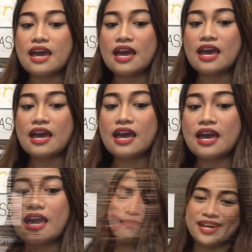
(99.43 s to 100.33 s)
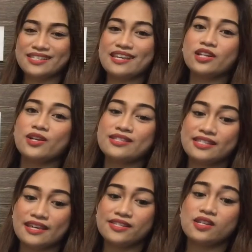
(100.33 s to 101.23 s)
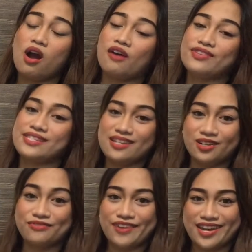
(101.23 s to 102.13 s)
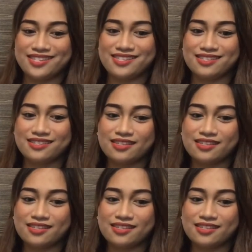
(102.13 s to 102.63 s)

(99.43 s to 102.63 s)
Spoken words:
They are evenly mixed and consist of a single phase.